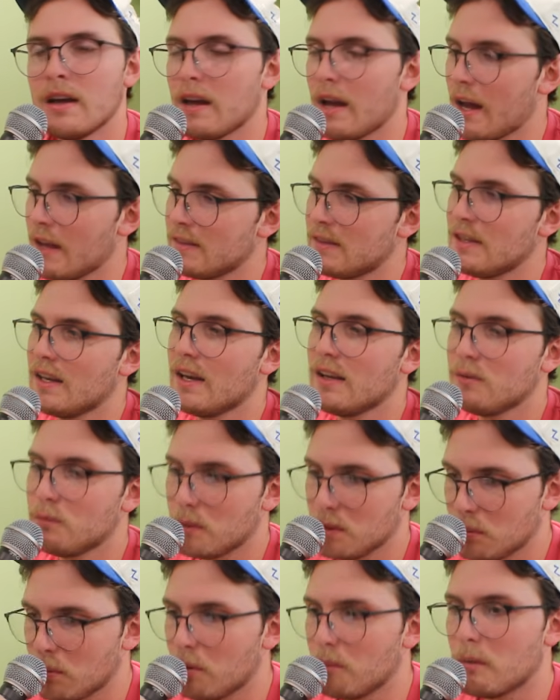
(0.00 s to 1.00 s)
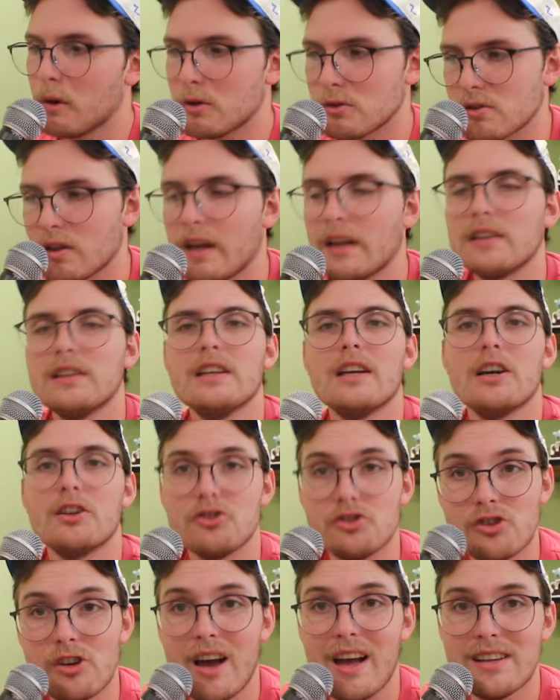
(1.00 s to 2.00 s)
At the end, we will most likely
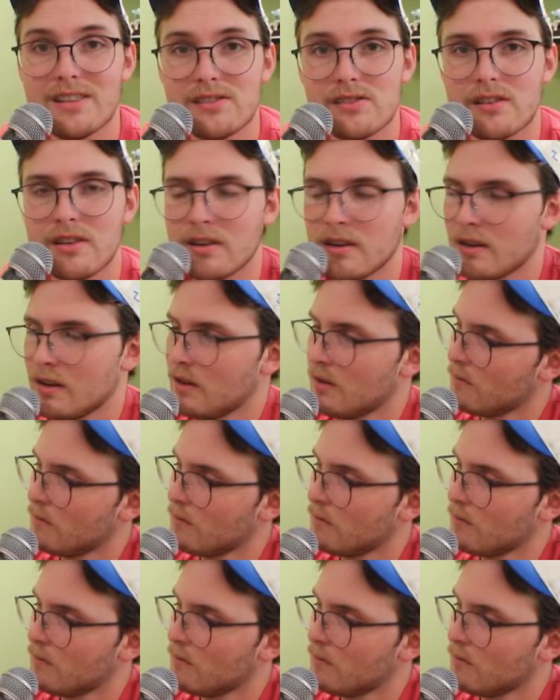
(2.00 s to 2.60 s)
adjust.